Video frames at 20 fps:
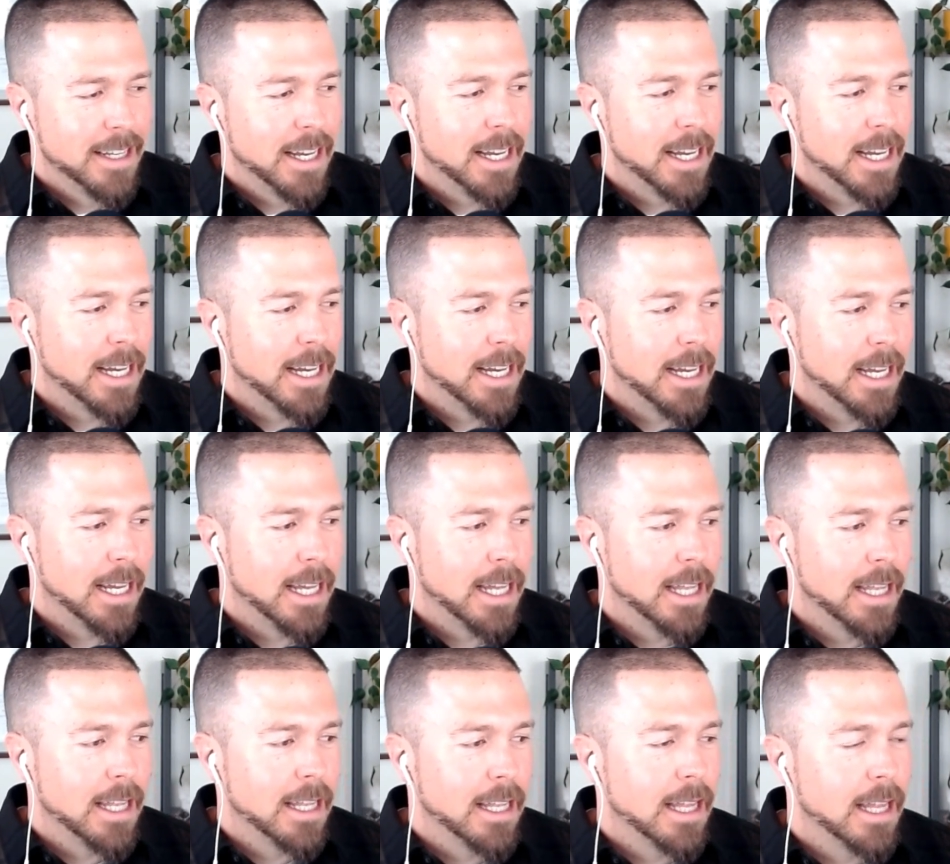Uh,
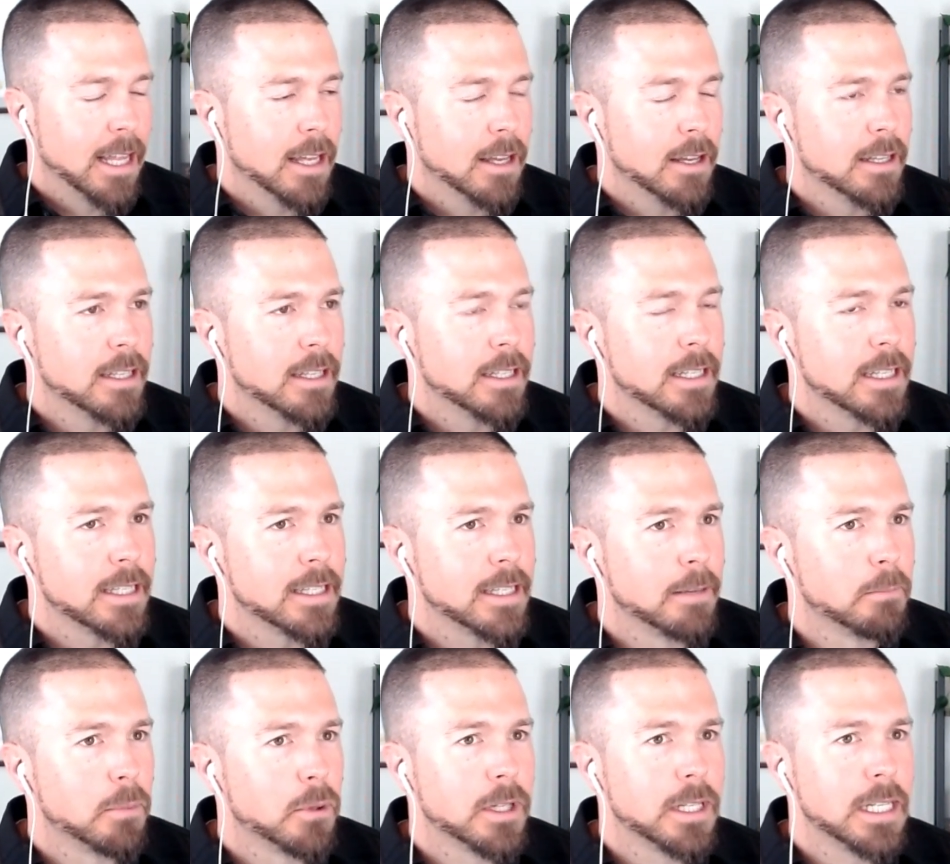
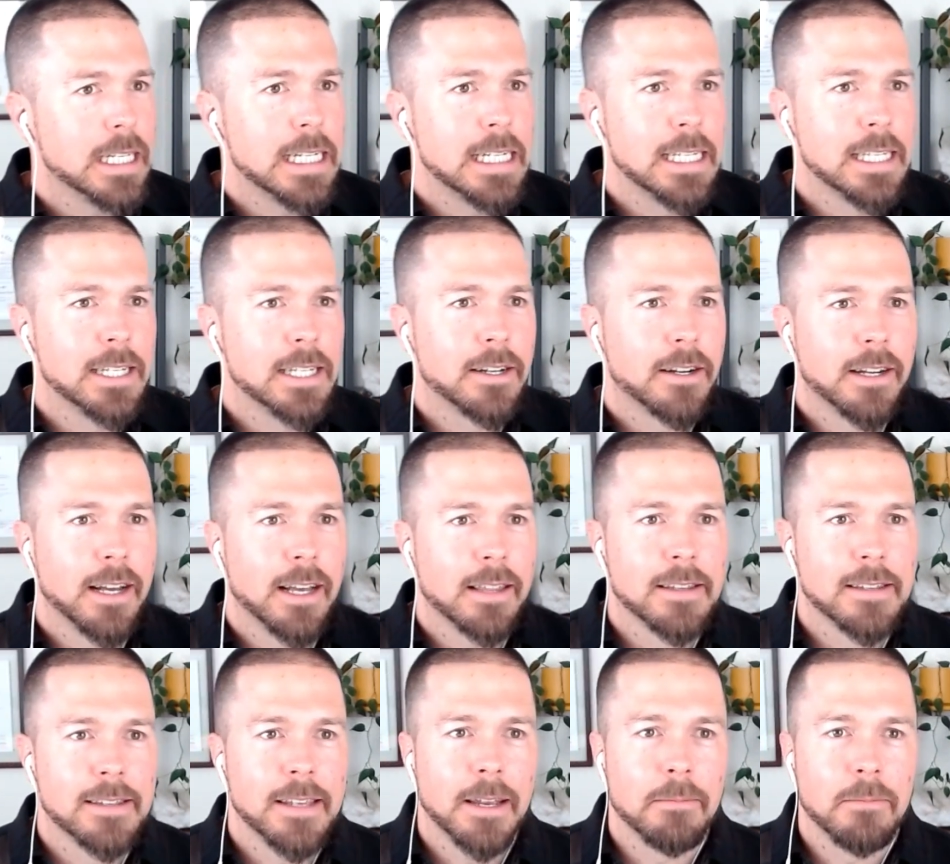simple and easy are not
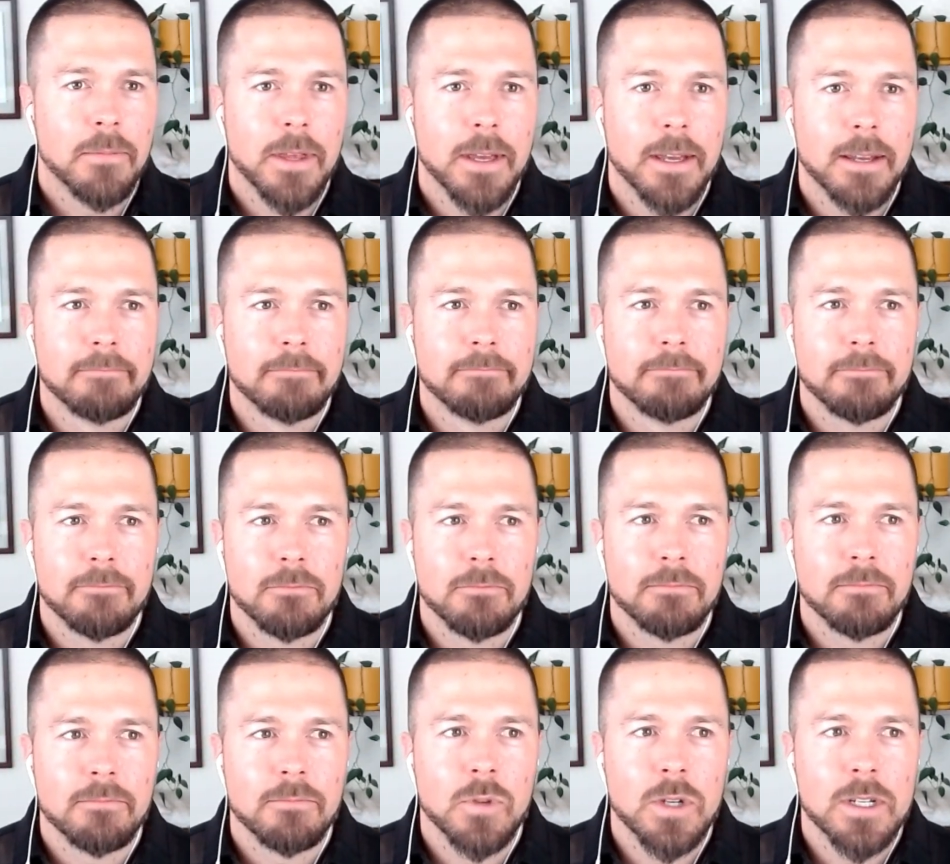the same thing.
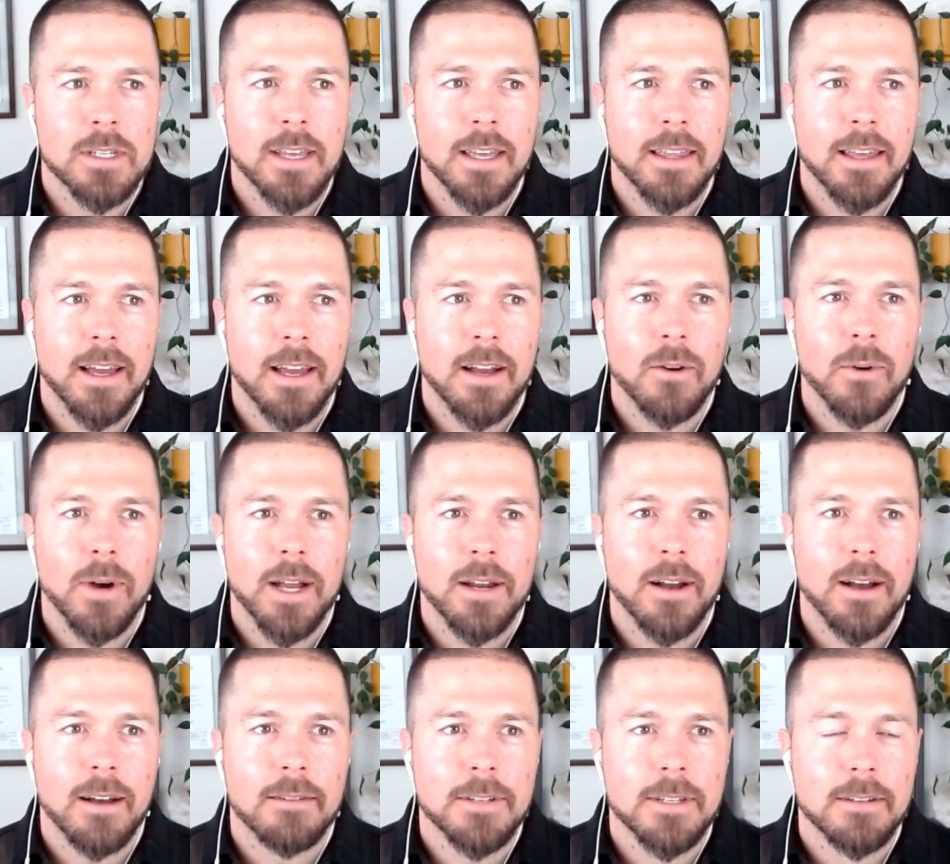We say that quite
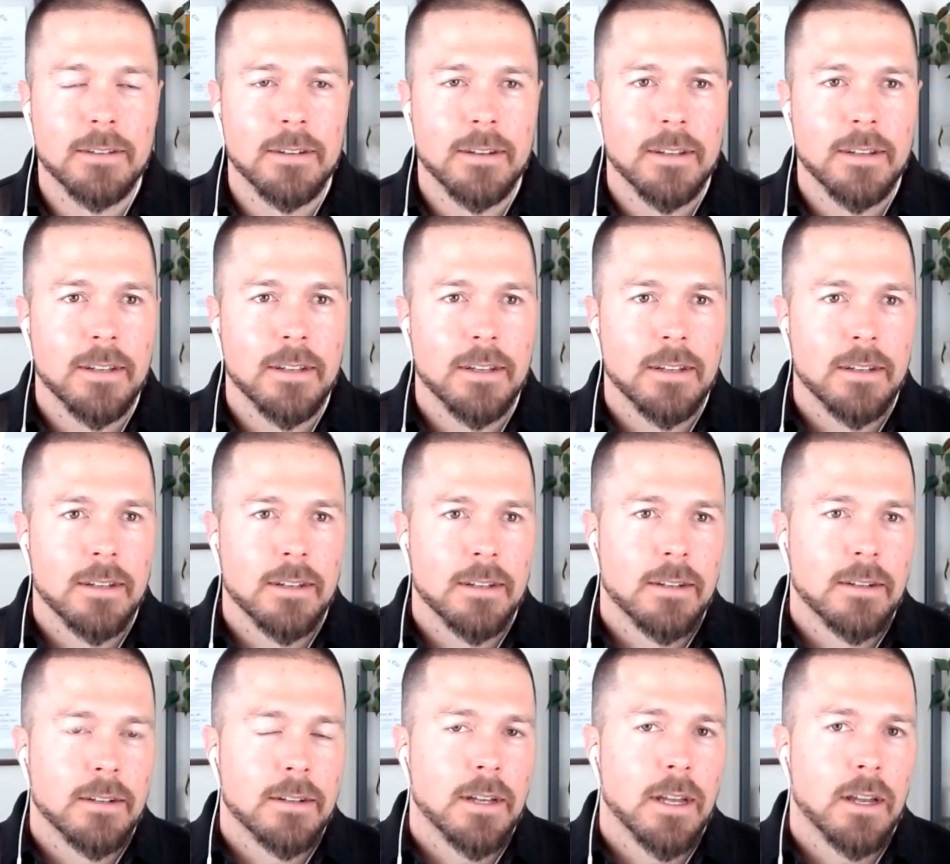often,
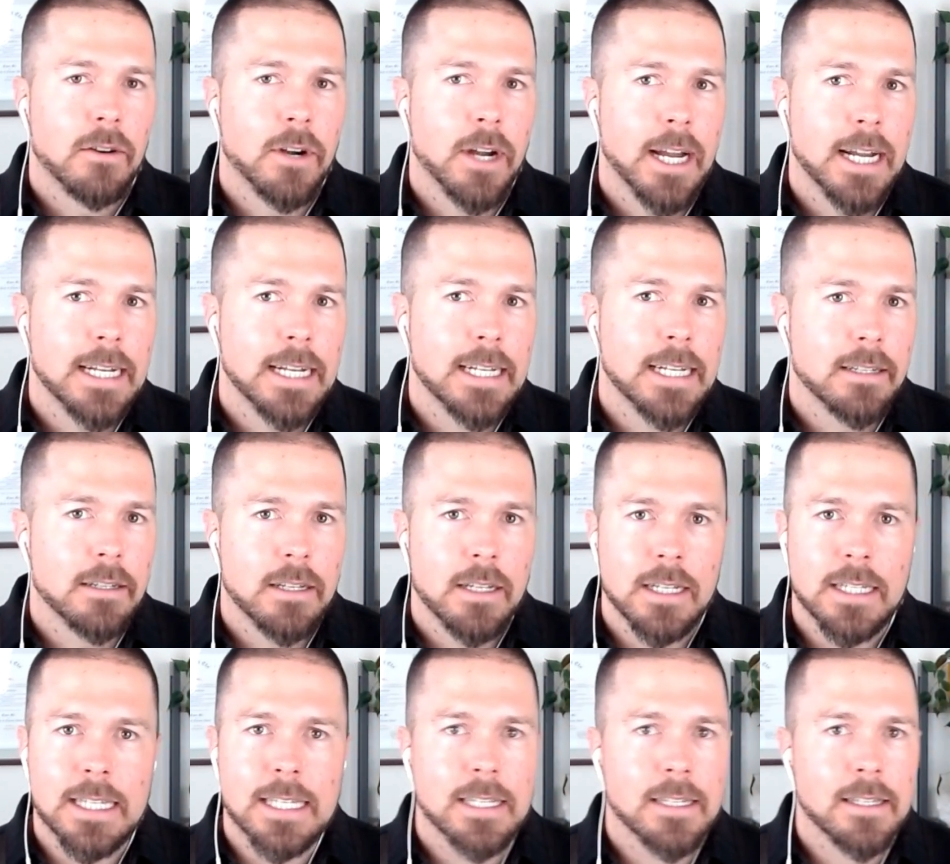right?
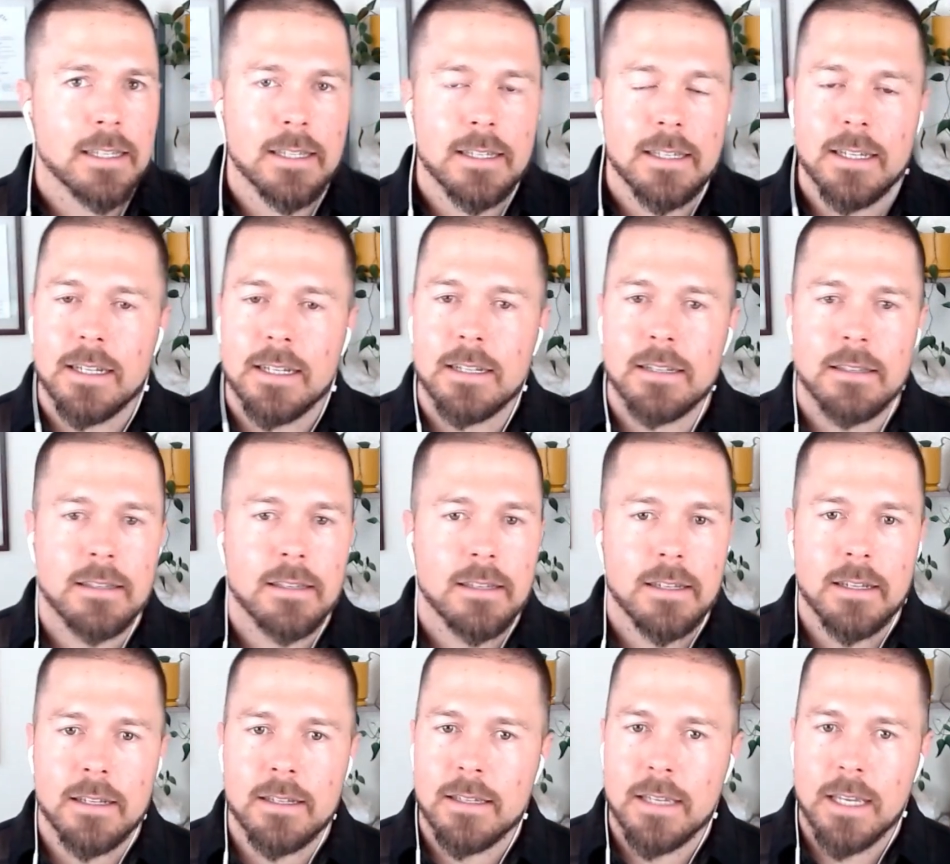Consistency is
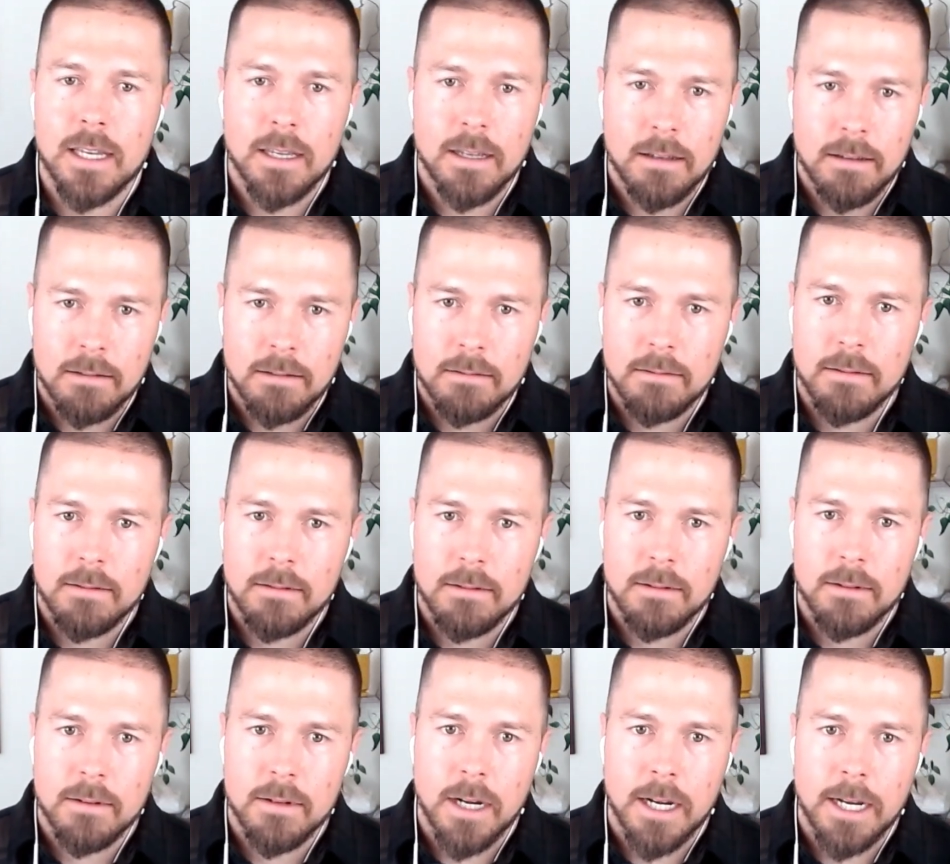is king,
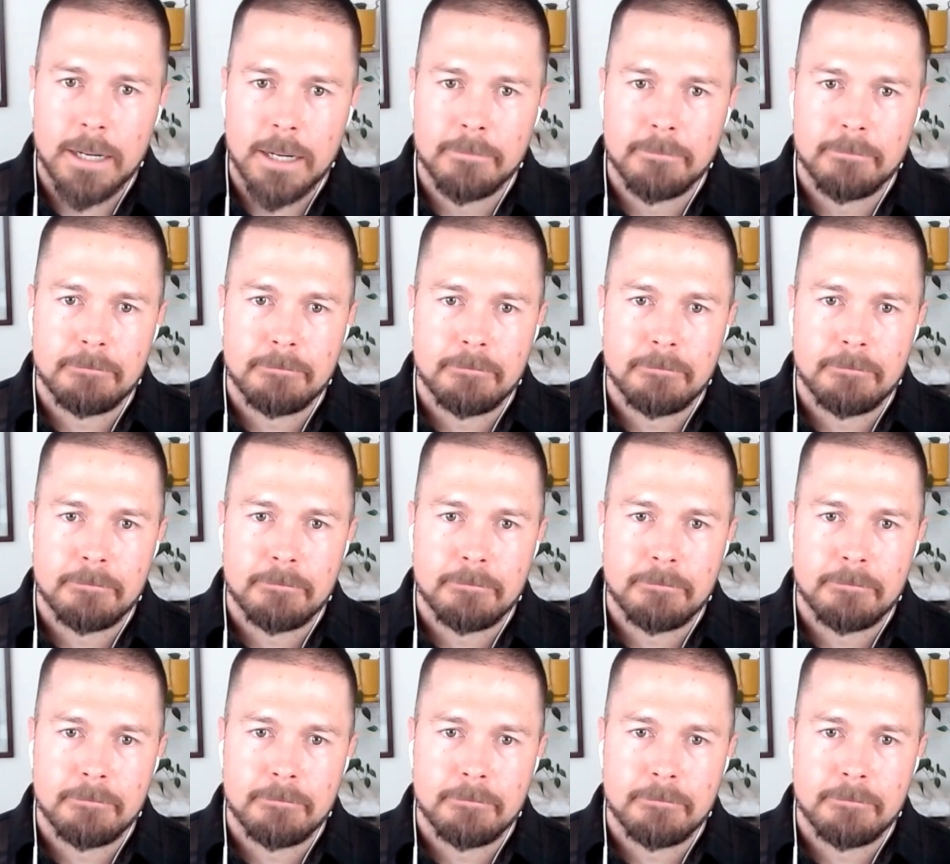right?